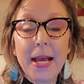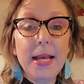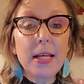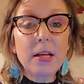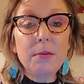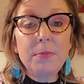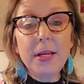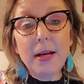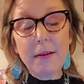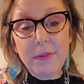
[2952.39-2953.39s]
And it can
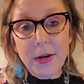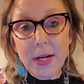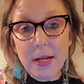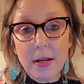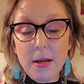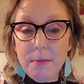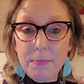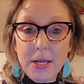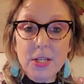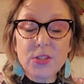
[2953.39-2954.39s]
be a very
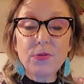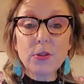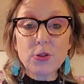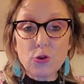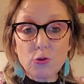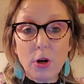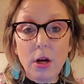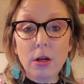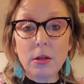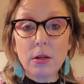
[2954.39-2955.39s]
peaceful,
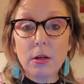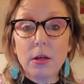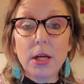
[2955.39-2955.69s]
strong,